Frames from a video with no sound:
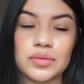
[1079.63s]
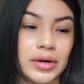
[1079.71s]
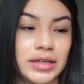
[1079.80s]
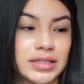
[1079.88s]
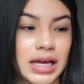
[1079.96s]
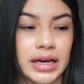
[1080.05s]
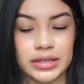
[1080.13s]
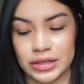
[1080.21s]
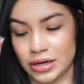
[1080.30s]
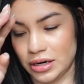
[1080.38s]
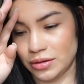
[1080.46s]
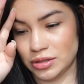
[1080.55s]
Where is that? You
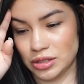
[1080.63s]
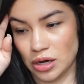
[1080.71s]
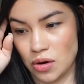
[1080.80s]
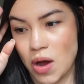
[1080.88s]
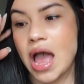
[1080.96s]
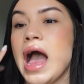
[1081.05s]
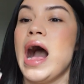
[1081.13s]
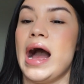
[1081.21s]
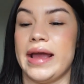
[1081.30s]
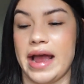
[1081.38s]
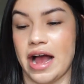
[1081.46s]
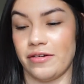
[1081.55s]
know? So
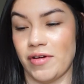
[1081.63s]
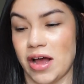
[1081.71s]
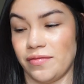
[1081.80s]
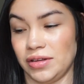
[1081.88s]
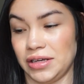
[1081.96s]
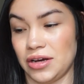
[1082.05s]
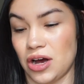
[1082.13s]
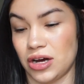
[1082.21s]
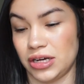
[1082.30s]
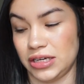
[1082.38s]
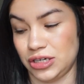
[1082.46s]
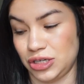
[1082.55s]
I have heavily
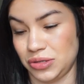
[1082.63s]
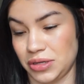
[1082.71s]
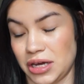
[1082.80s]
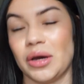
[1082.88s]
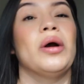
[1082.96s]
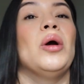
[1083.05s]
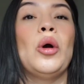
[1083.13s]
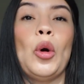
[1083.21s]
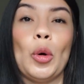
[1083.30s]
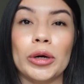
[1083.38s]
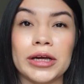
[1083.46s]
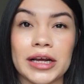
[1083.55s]
got into like
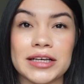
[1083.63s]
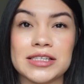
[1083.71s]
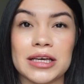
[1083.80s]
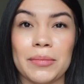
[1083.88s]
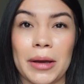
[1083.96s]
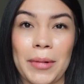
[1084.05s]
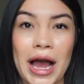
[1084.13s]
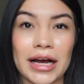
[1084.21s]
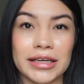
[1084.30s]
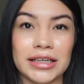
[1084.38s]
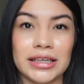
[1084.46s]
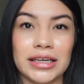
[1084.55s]
organizing my
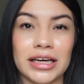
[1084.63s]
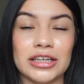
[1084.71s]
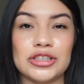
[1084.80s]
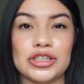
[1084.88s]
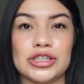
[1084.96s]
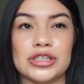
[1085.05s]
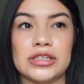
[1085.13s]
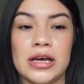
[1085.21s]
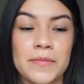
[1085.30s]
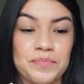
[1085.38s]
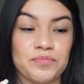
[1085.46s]
packing and just